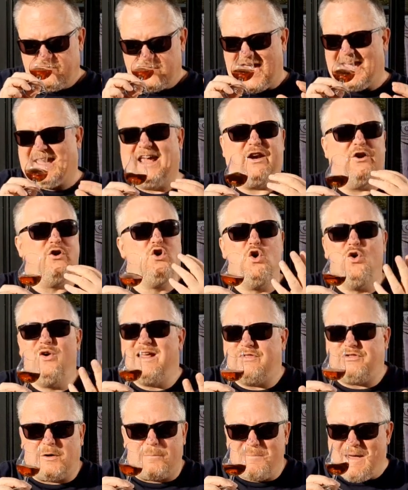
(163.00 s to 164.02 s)
I get a new
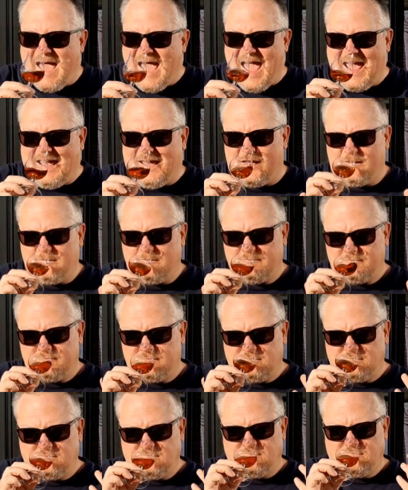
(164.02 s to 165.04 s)
leather bag.
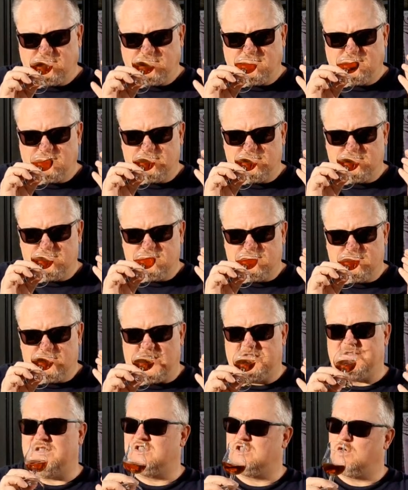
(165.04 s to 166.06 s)

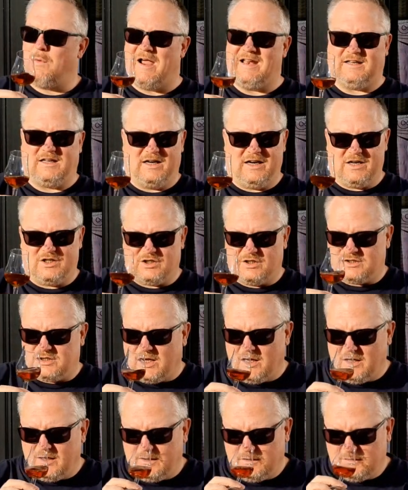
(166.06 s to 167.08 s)
This is quite delicious,
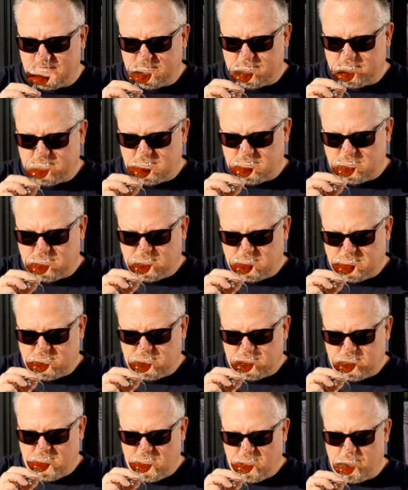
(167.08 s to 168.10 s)

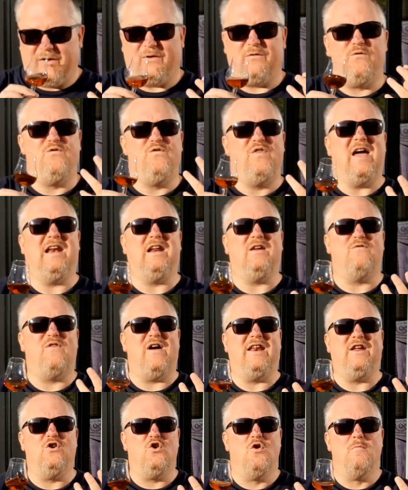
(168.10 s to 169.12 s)
but very,
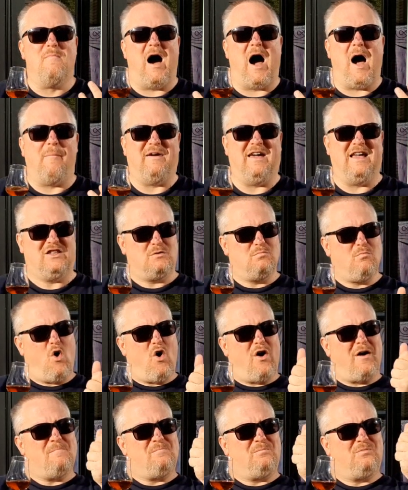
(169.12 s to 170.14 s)
very umami. It's
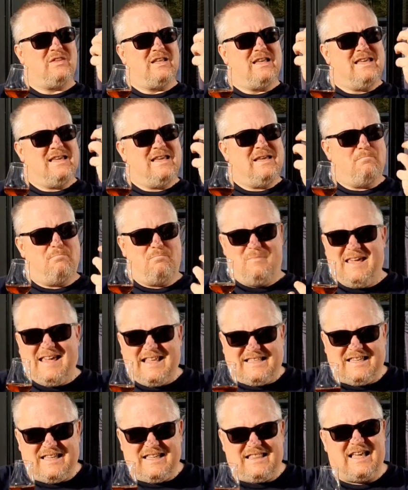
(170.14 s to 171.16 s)
more
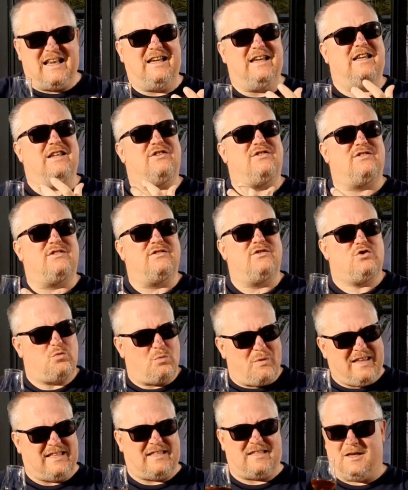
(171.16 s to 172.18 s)
meaty than it is
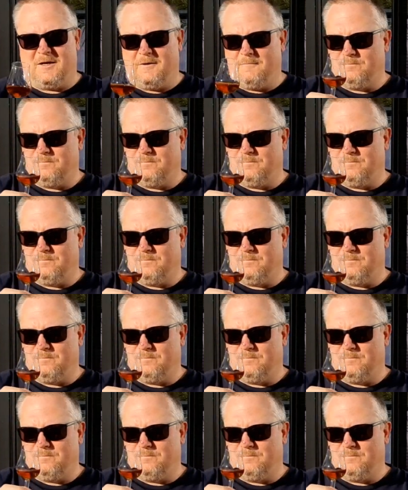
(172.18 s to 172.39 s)
sweet,